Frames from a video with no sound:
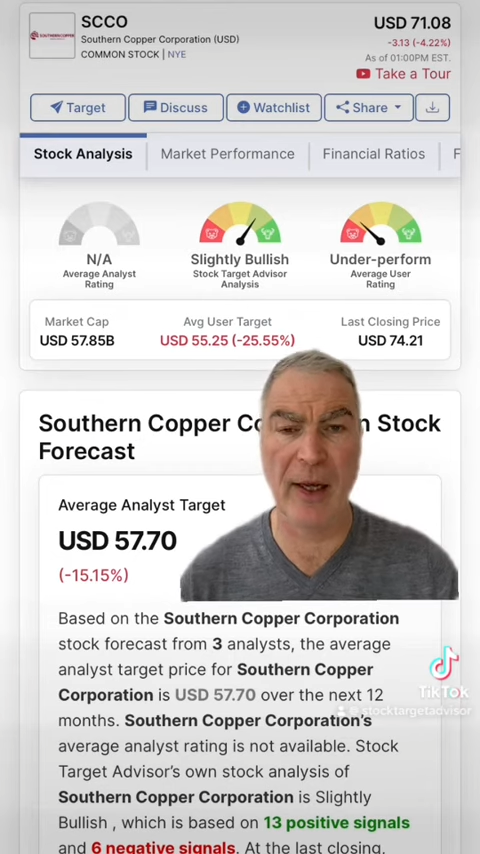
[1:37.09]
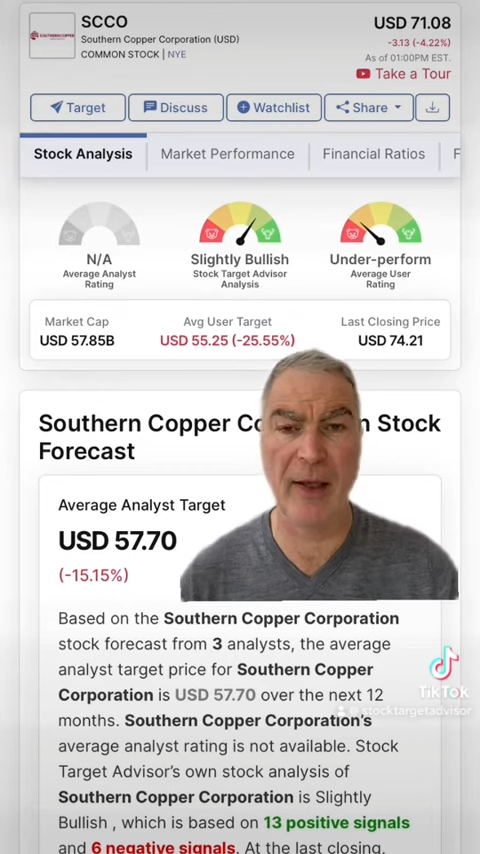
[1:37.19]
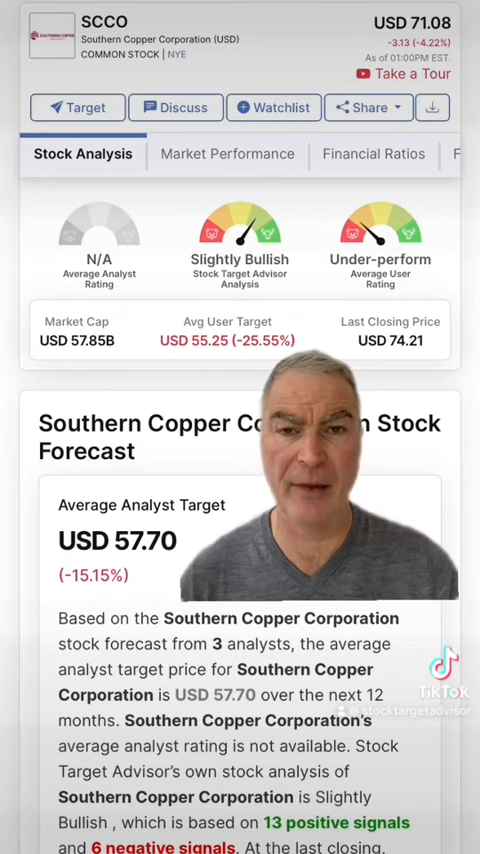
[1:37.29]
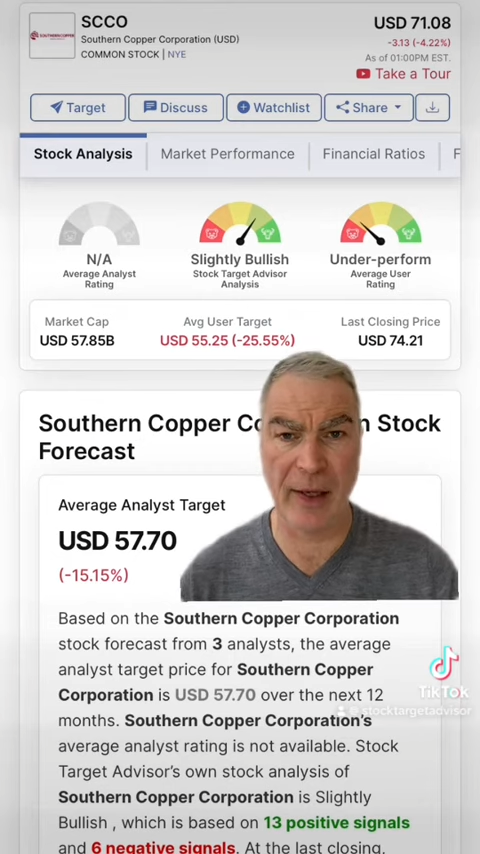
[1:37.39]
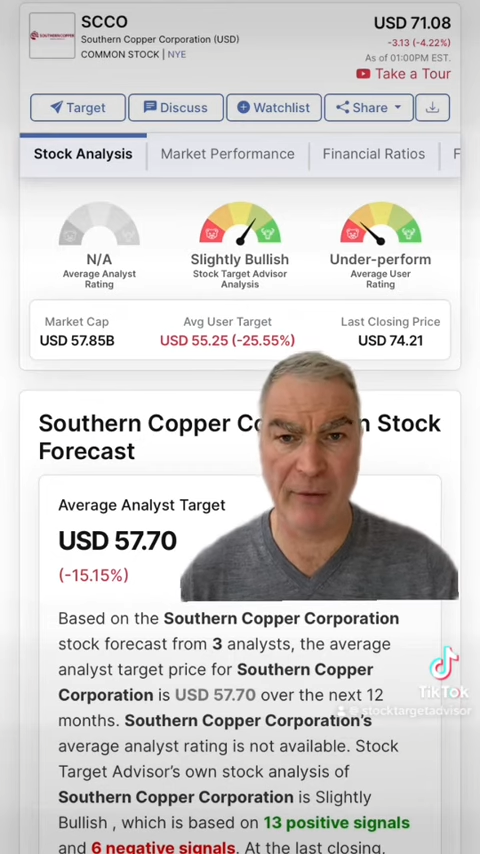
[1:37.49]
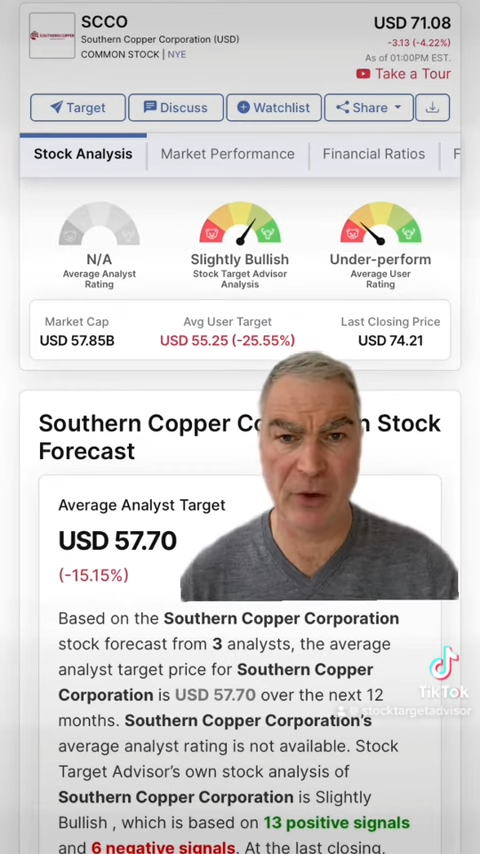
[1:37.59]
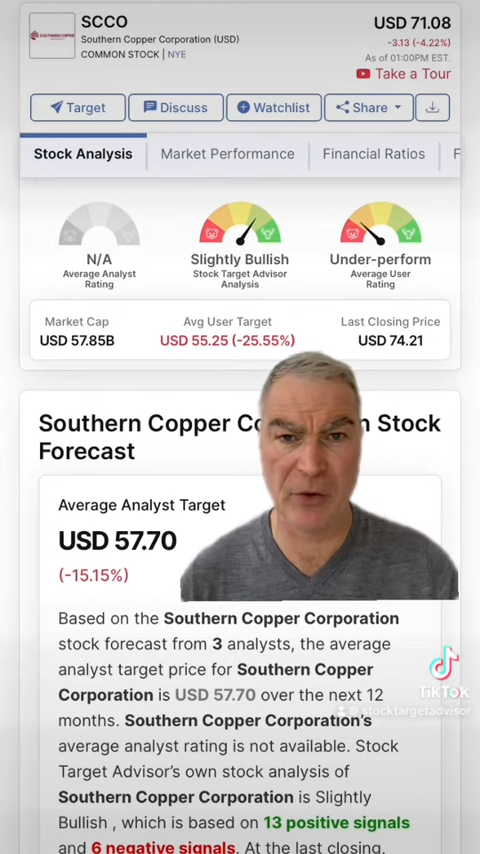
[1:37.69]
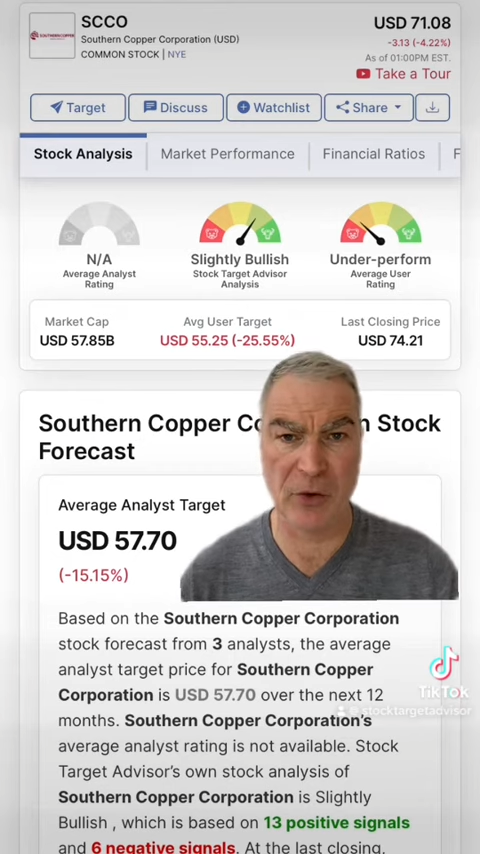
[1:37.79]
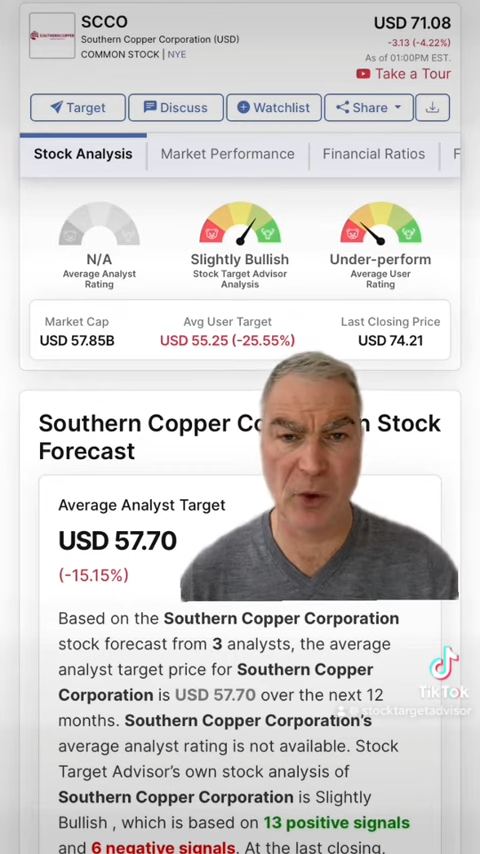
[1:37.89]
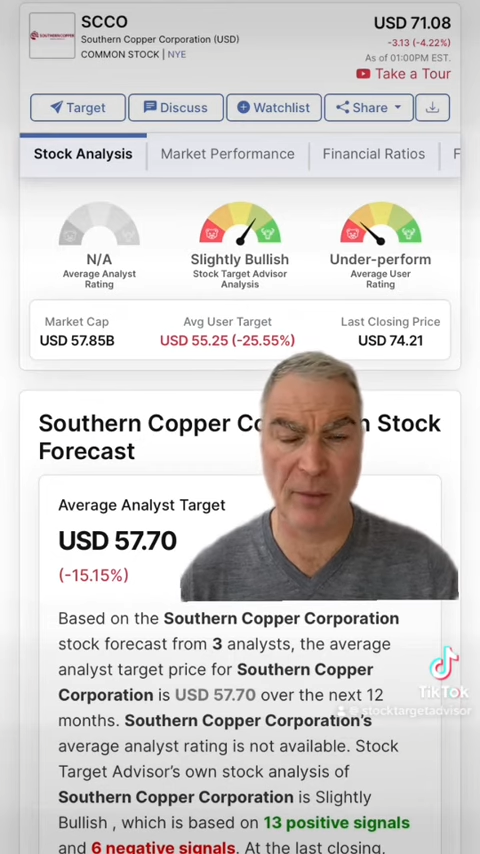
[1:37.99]
and they have cut
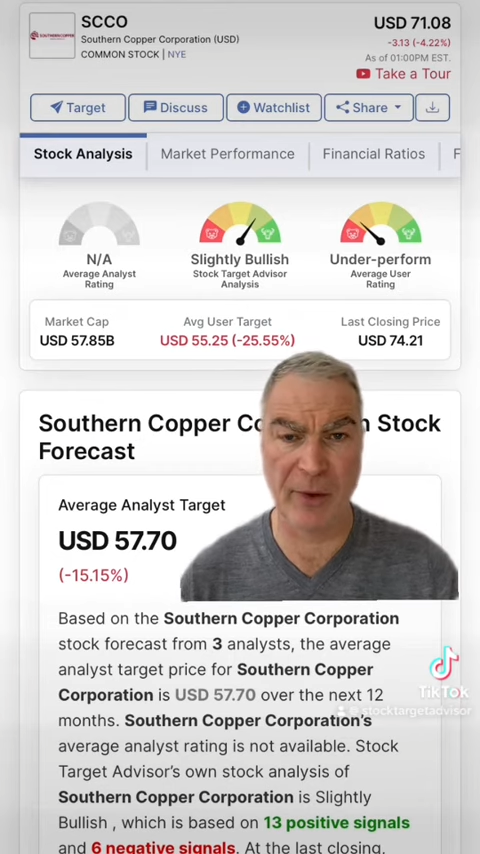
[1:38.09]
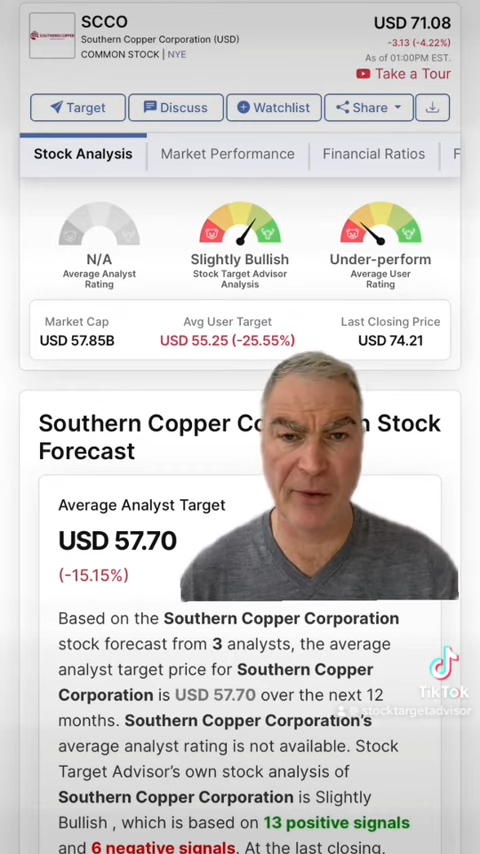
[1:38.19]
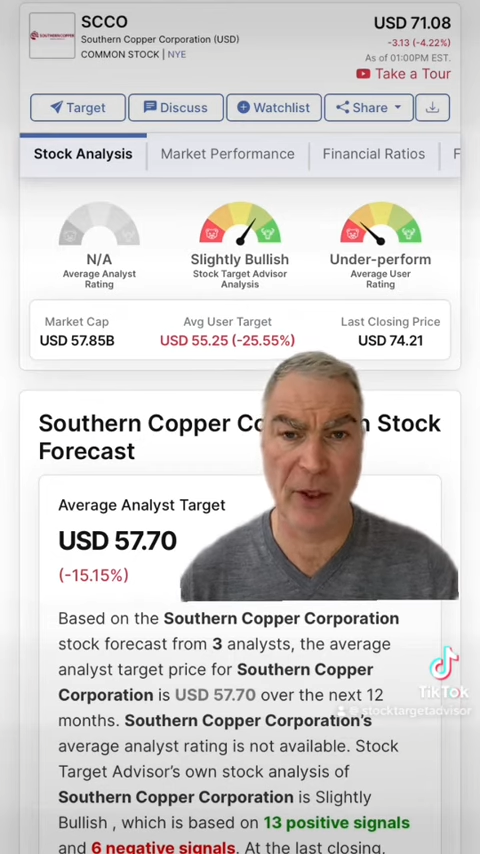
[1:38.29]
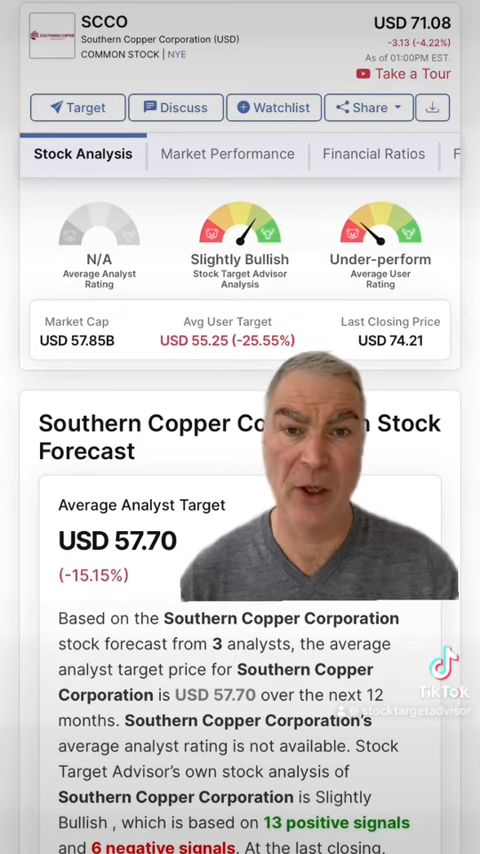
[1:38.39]
the 12 month